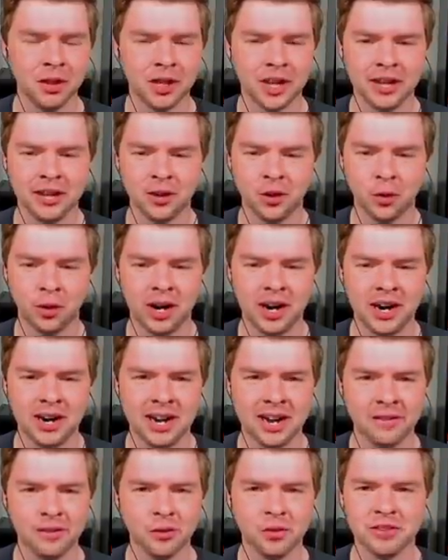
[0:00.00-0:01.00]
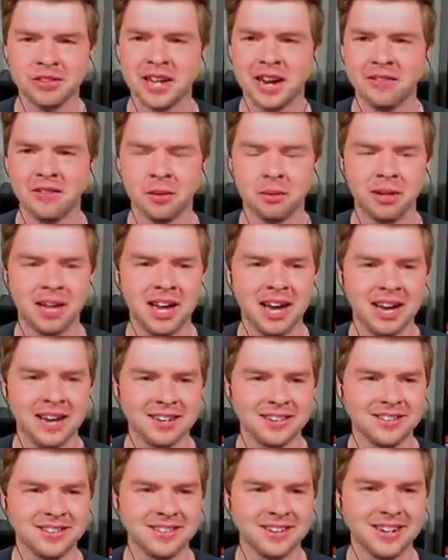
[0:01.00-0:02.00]
looking great. Everyone's having a
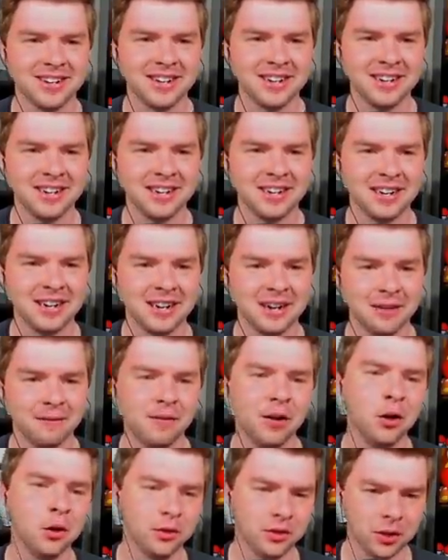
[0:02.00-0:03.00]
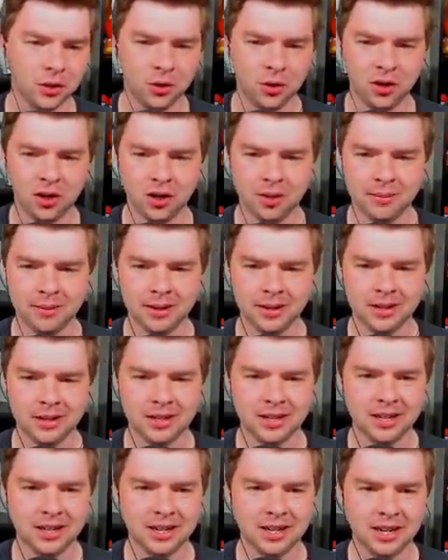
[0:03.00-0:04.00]
blast. Volt Absorb,
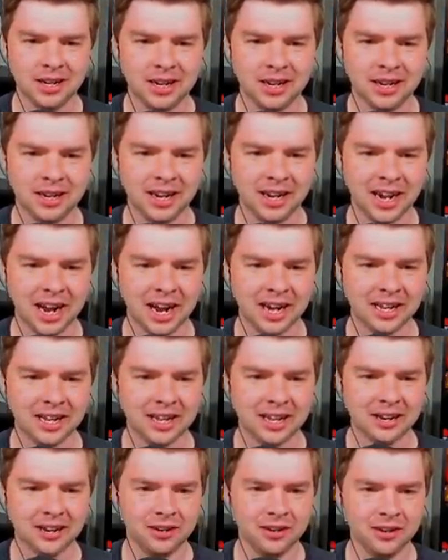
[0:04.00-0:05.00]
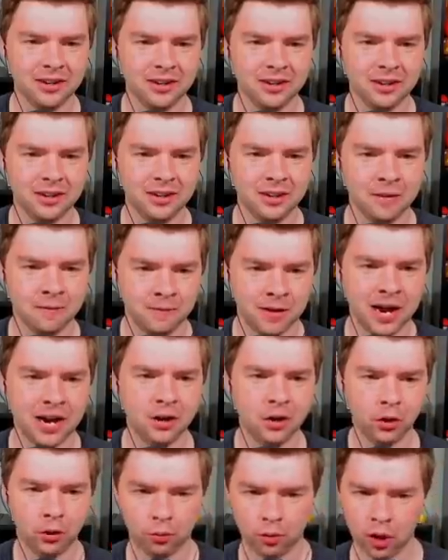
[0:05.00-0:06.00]
get out of here. The
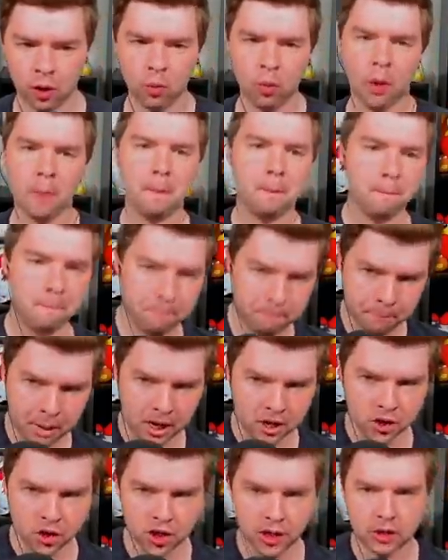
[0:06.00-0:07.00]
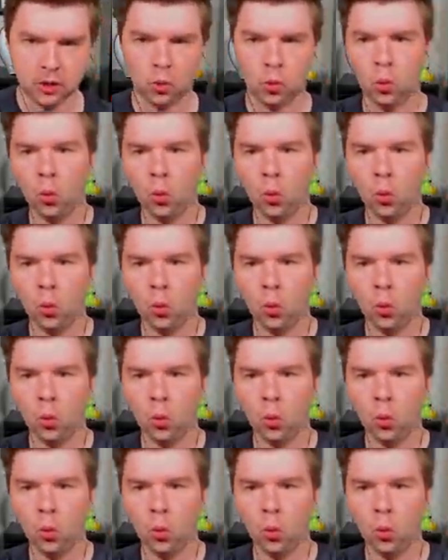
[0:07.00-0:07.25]
Vital Throw, we'll punch it.